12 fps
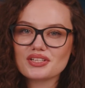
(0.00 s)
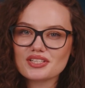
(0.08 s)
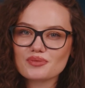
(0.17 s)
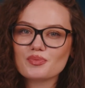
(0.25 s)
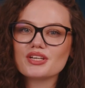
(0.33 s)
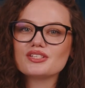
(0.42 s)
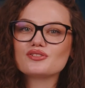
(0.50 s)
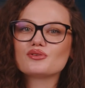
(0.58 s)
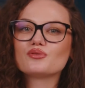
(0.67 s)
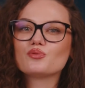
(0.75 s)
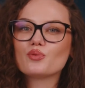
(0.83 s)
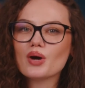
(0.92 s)
is based
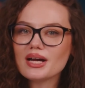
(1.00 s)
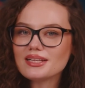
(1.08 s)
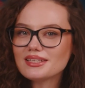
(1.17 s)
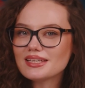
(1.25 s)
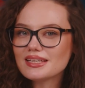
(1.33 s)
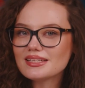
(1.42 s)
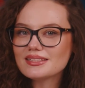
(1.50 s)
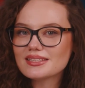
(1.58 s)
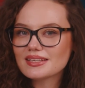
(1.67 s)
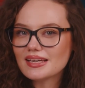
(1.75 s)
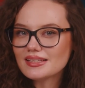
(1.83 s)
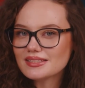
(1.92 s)
on one key
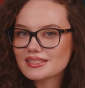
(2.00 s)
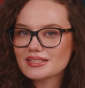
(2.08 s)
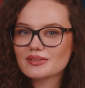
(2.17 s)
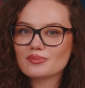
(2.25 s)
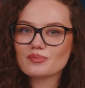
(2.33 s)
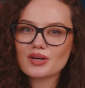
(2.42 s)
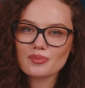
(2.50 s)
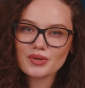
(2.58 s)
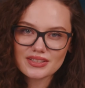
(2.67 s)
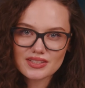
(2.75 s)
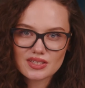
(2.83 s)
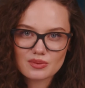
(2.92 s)
indicator,
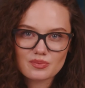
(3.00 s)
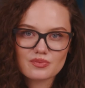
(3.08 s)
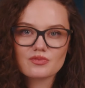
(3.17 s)
momentum.